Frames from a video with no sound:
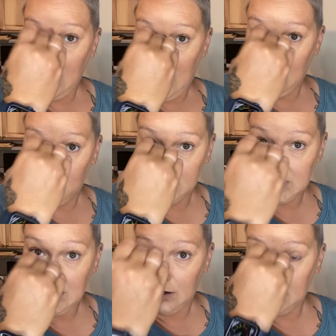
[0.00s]
I would
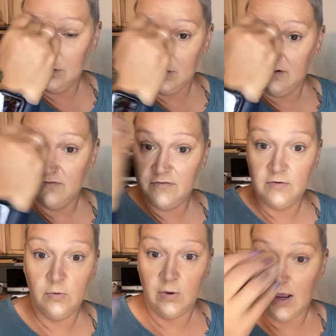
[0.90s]
tell you if
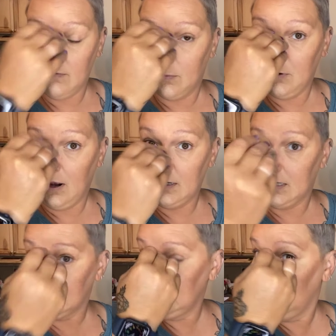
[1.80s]
we have a
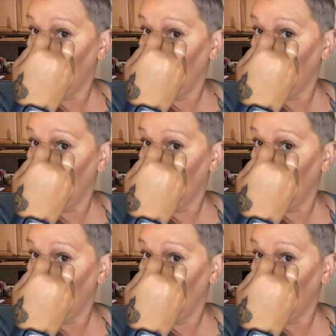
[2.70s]
product